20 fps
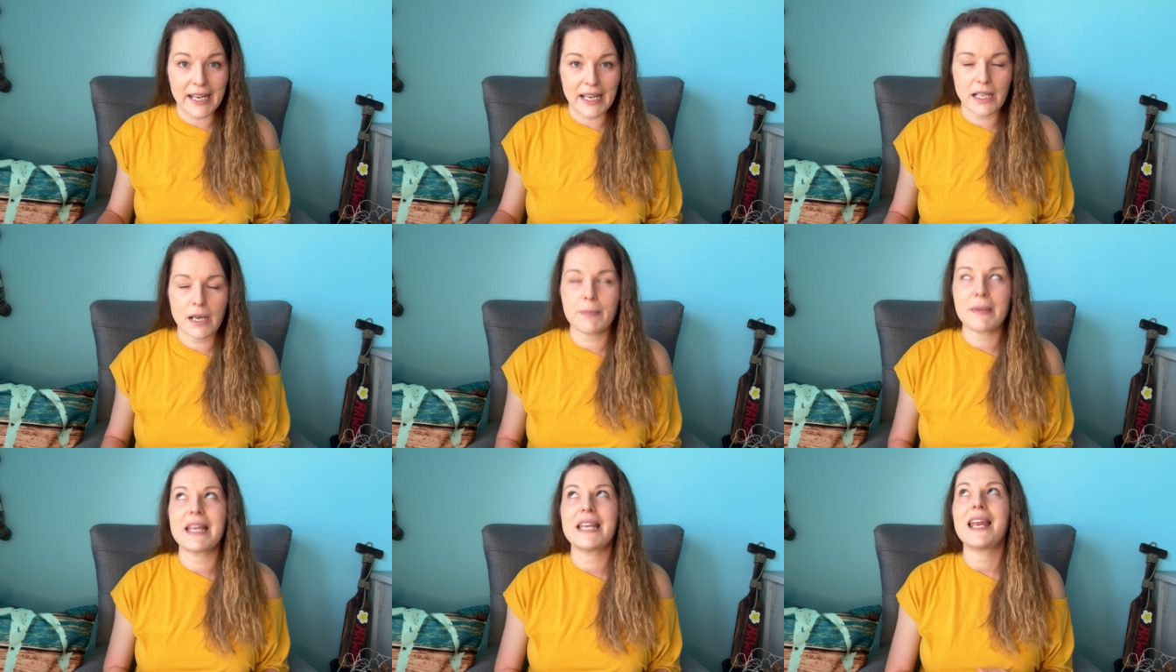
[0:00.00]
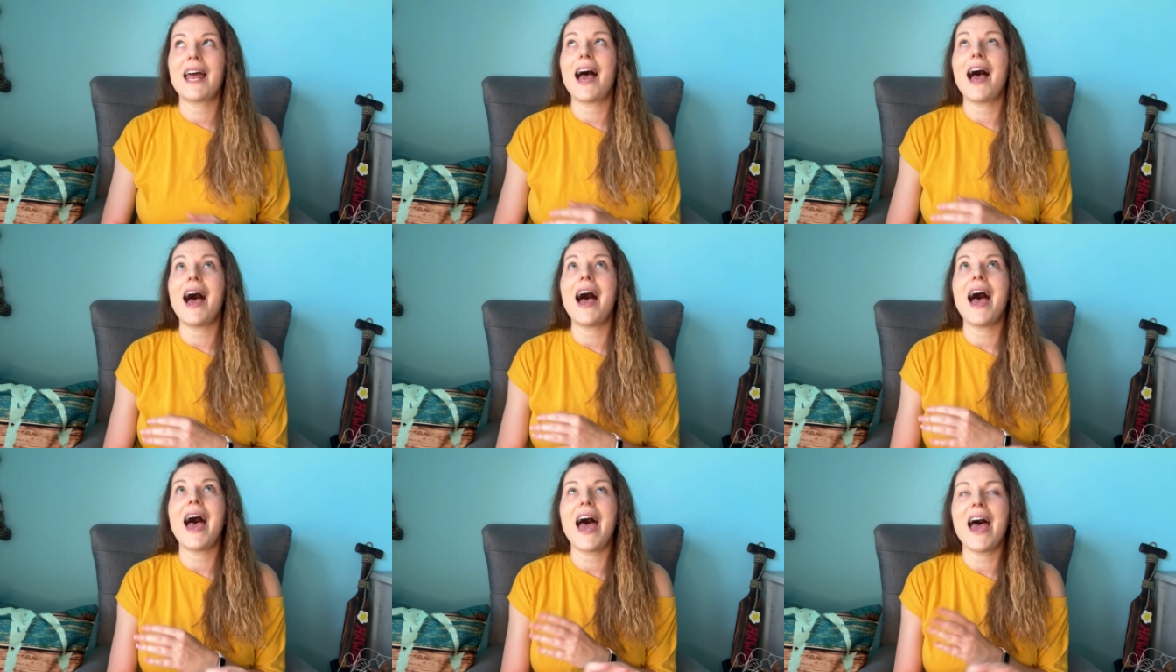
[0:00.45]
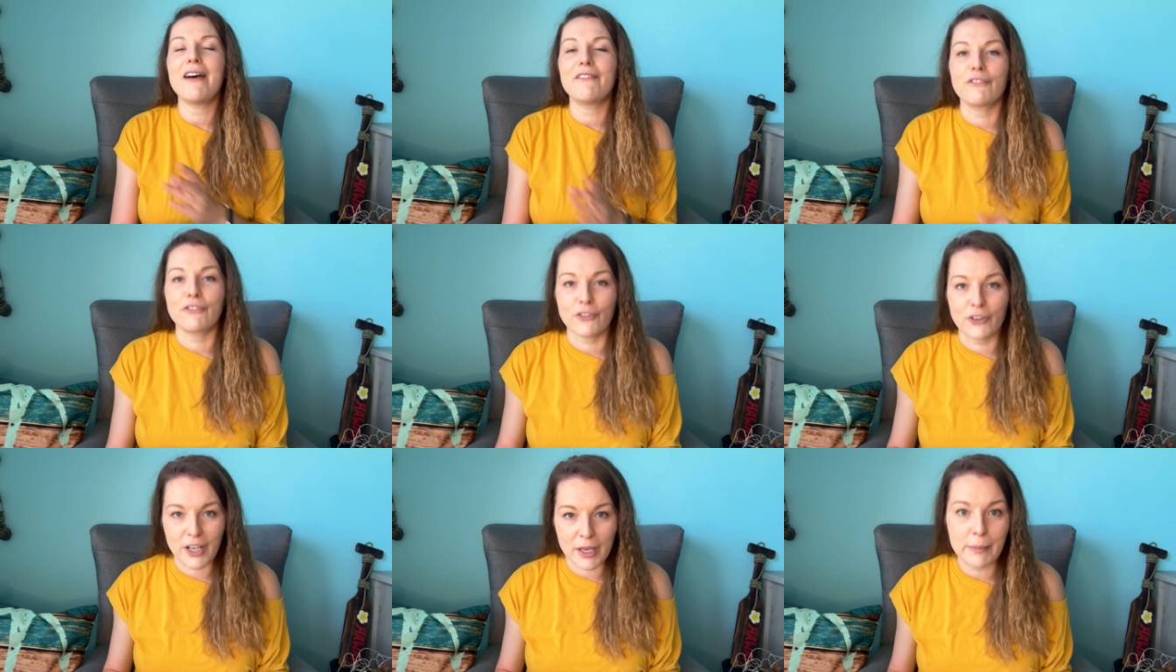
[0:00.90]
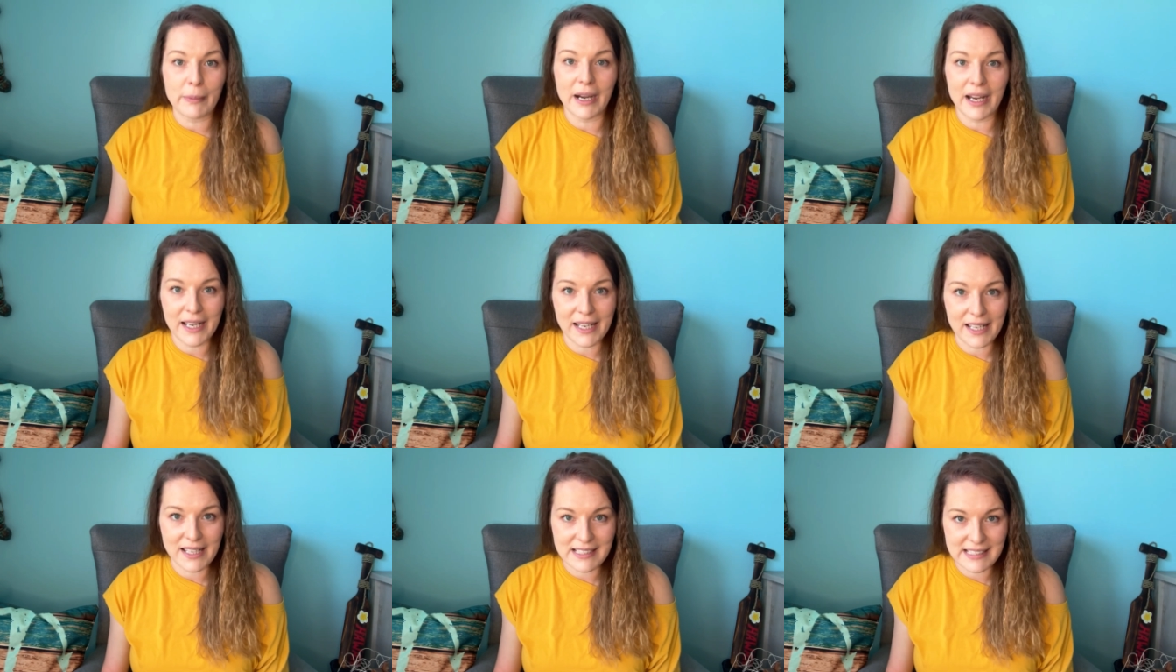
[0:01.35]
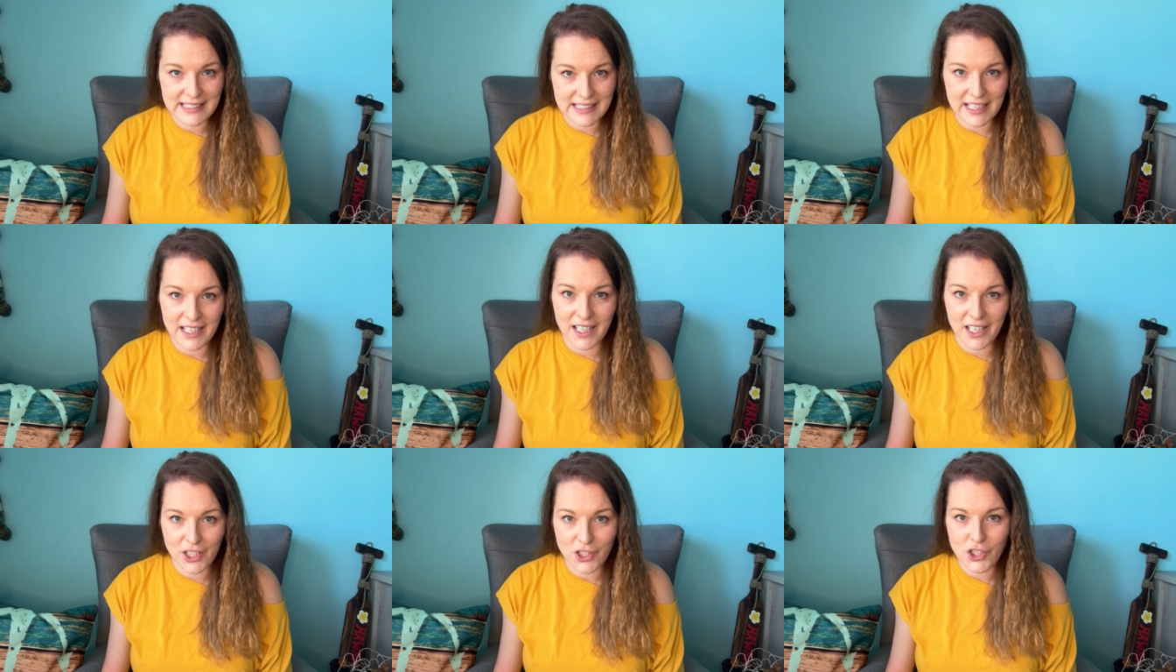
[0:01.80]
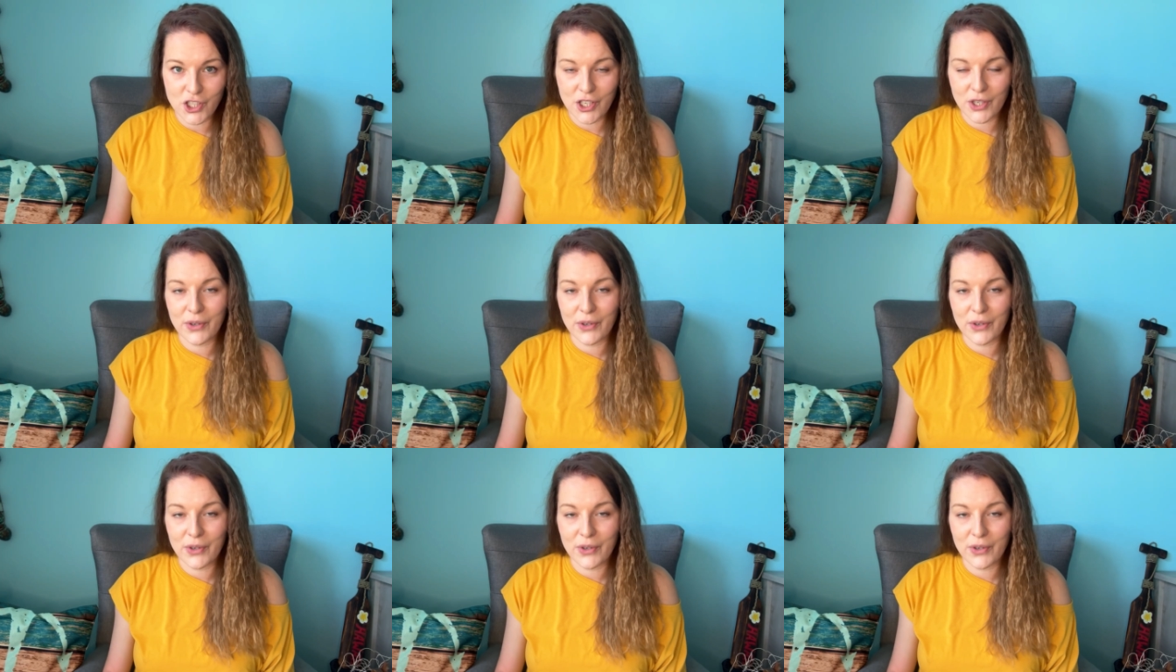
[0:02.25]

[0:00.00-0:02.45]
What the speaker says: and I mean everybody is singing to